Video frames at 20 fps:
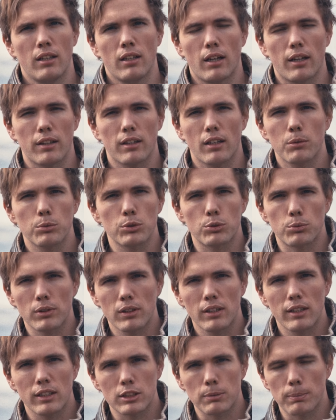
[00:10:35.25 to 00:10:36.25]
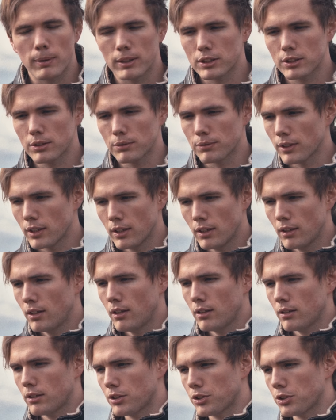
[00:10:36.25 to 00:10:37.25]
I thought it was really expensive
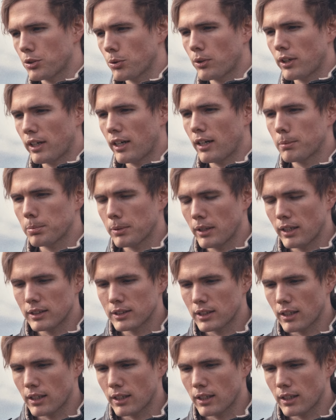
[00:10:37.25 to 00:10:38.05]
to store airplanes.